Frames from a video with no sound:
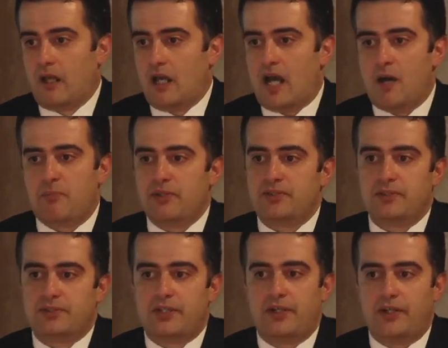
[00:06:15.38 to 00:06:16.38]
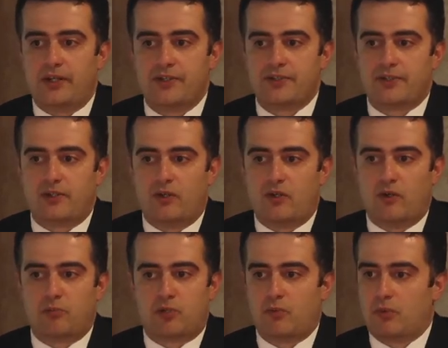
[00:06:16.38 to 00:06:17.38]
Up until 10 years ago,
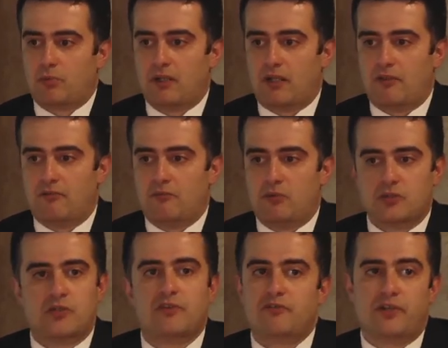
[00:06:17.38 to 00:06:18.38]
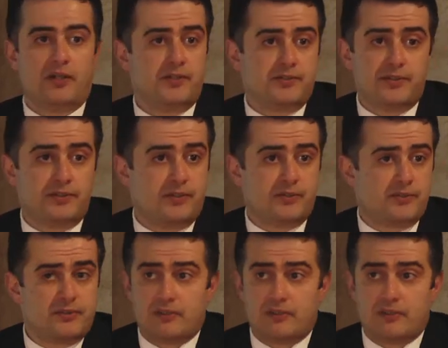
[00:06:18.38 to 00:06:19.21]
probably most of the financial institutions,